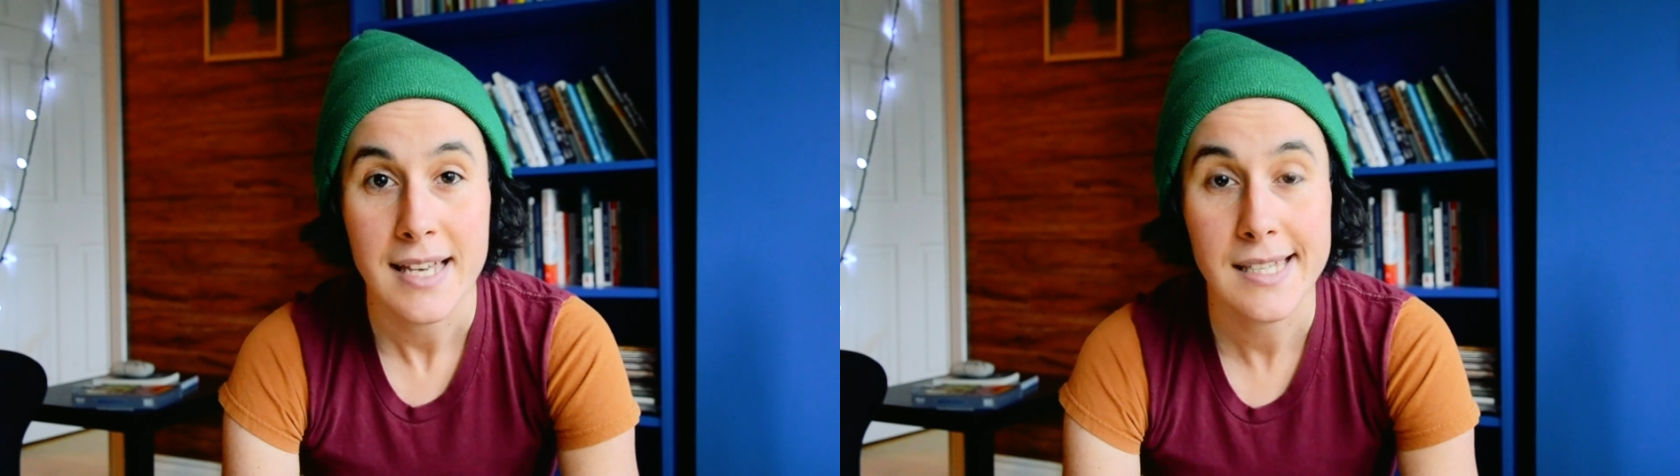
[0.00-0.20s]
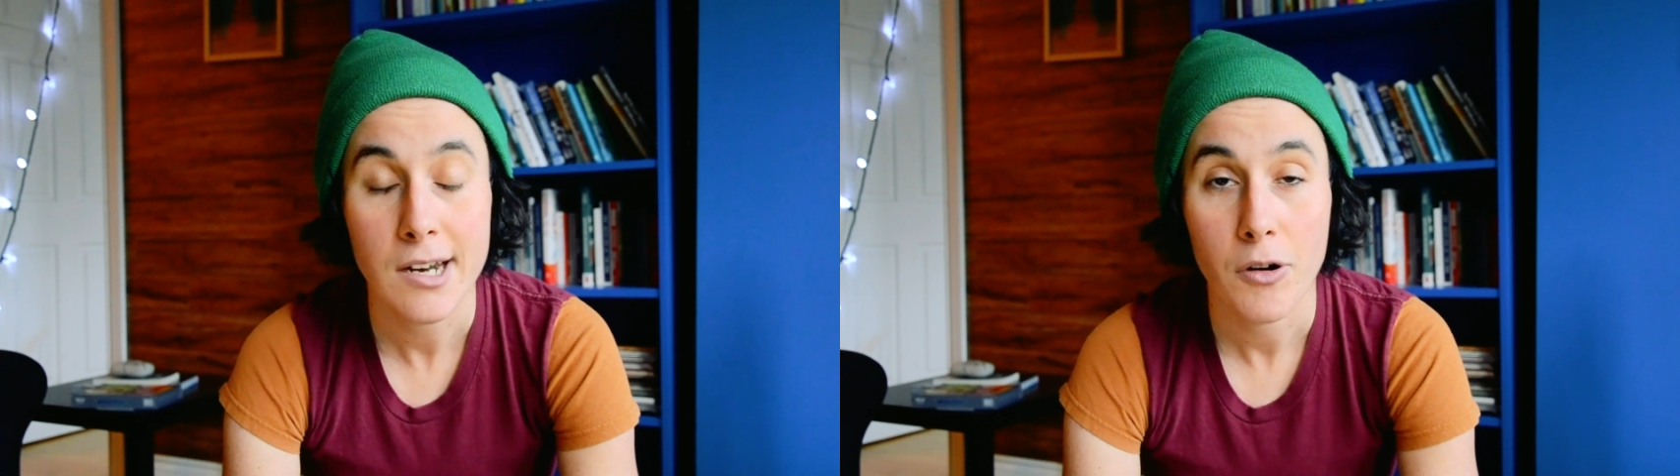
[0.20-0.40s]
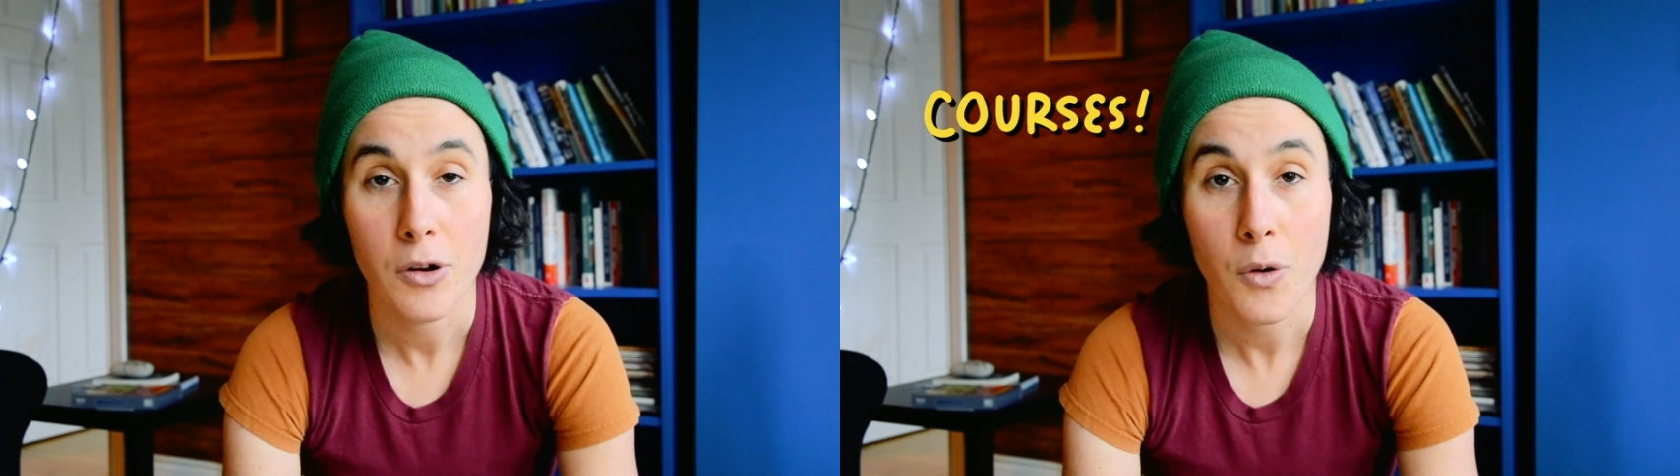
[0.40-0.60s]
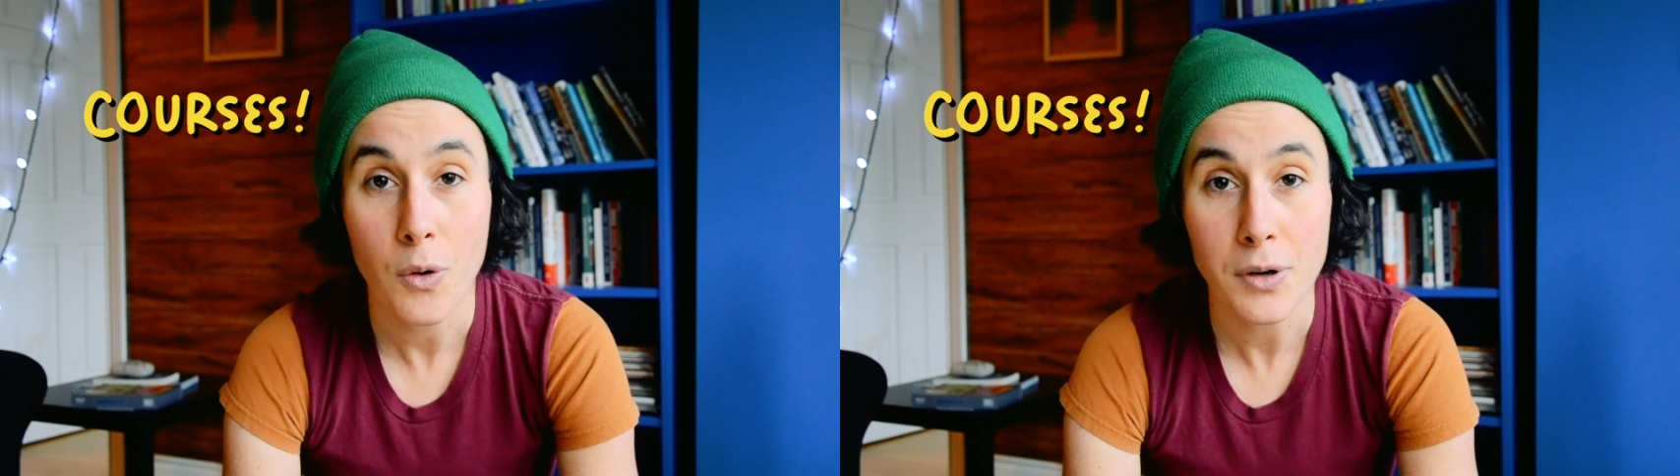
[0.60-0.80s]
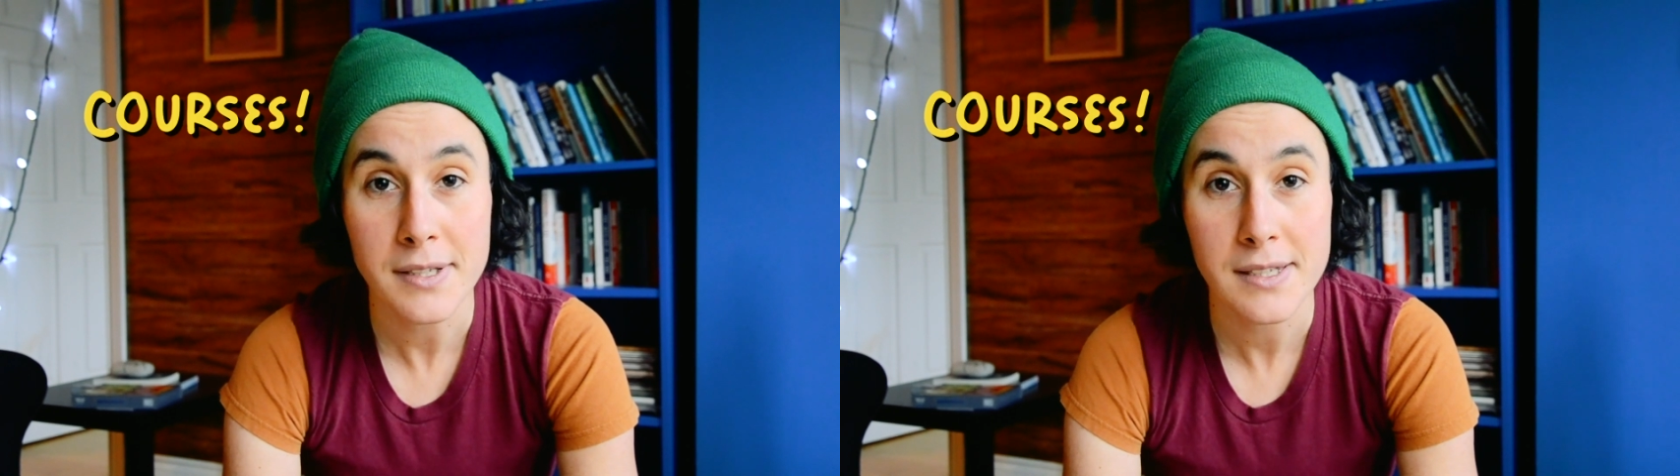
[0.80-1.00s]
Is there a
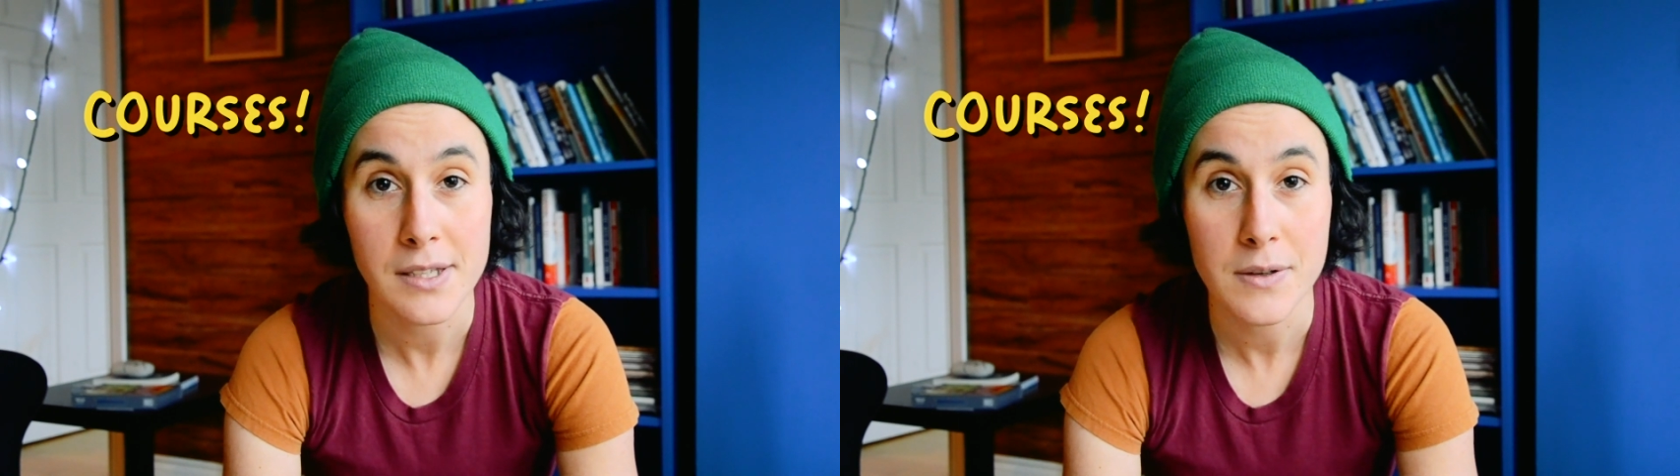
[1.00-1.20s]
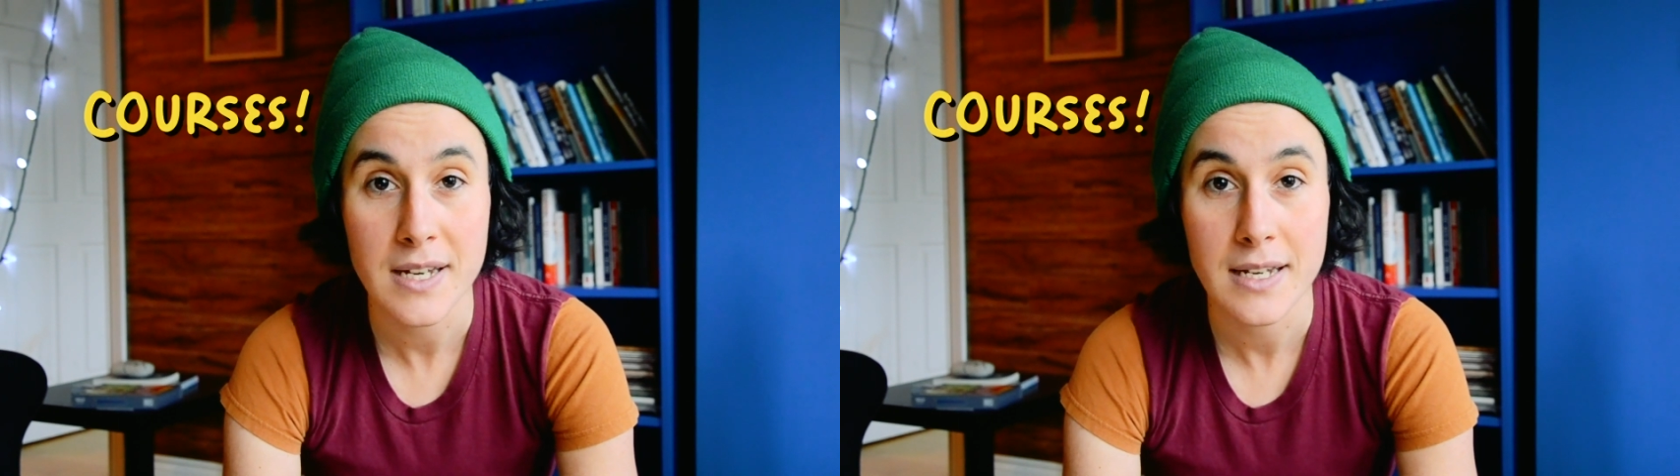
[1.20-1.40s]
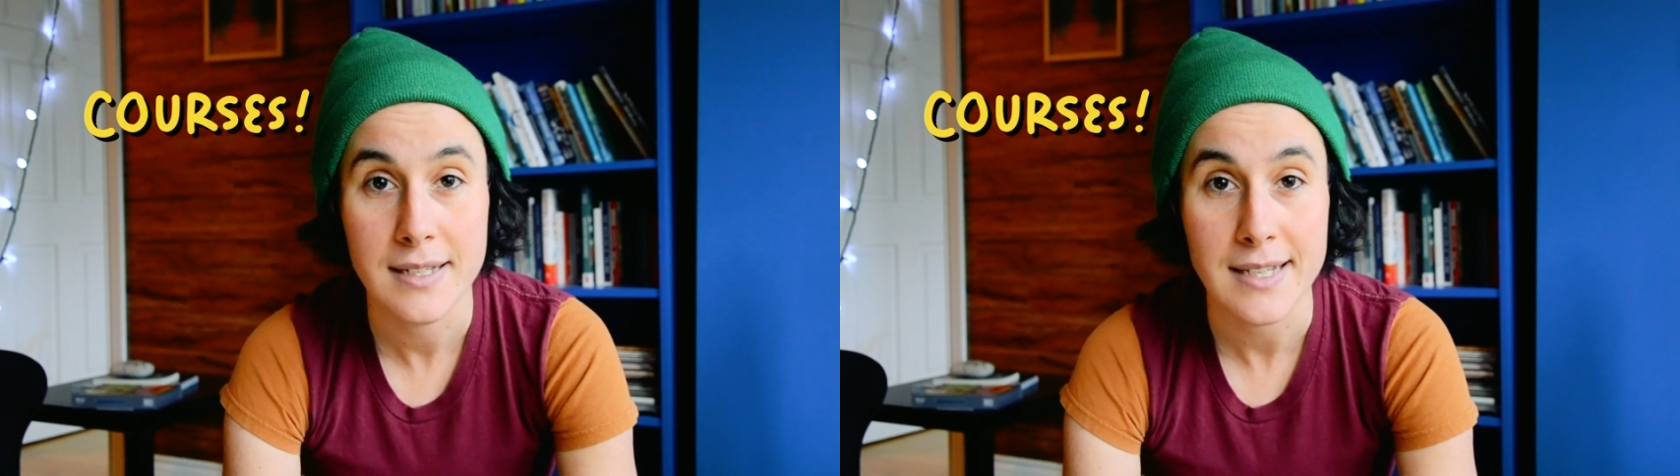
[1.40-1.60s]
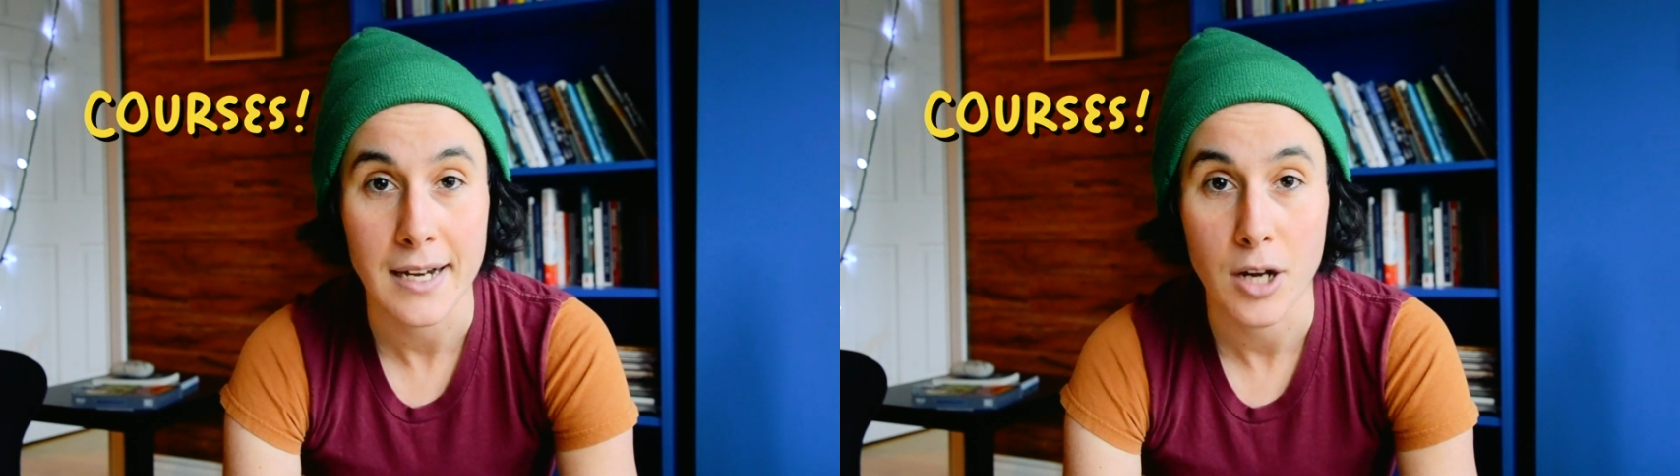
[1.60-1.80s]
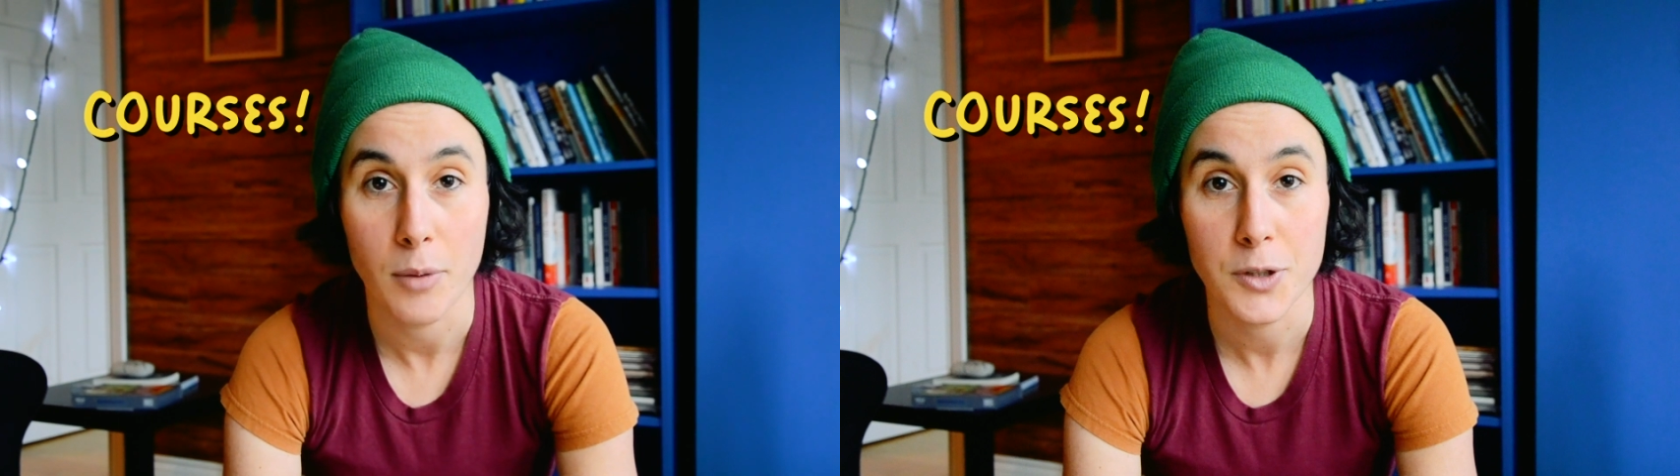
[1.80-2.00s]
course you can
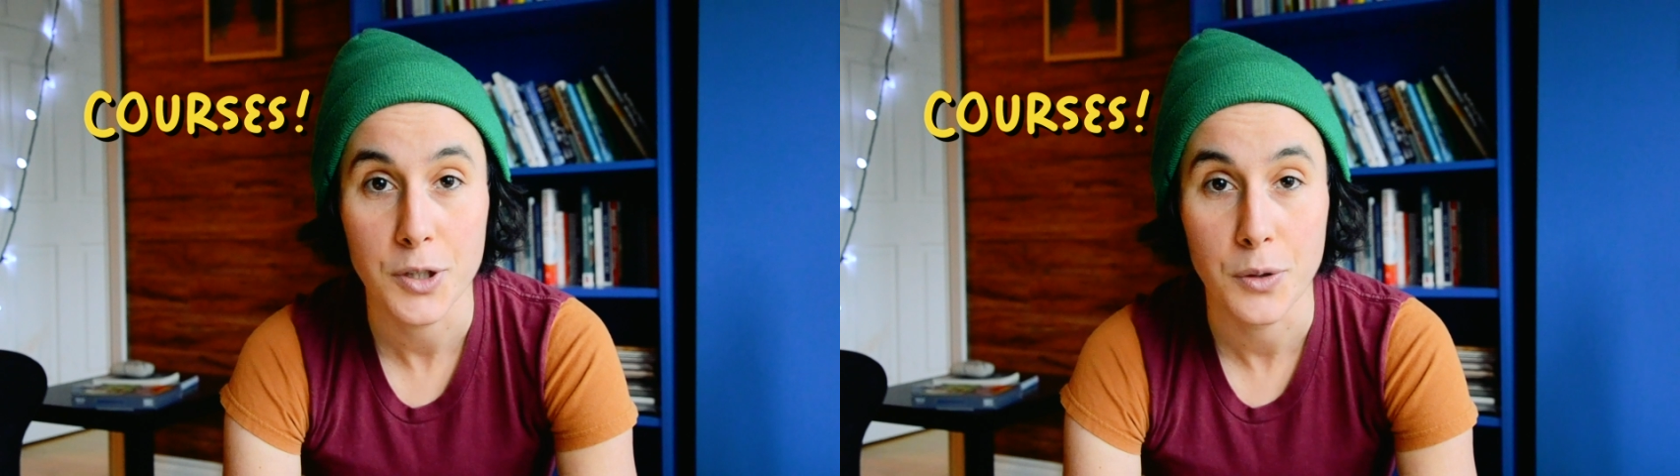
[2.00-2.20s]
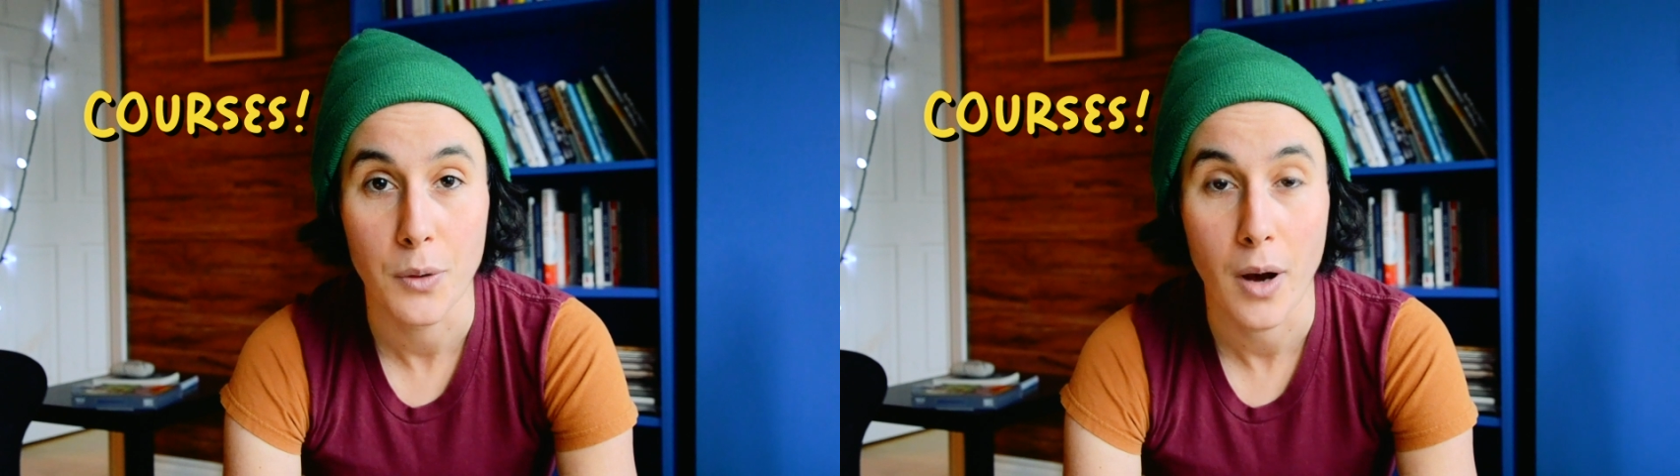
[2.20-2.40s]
sign up to,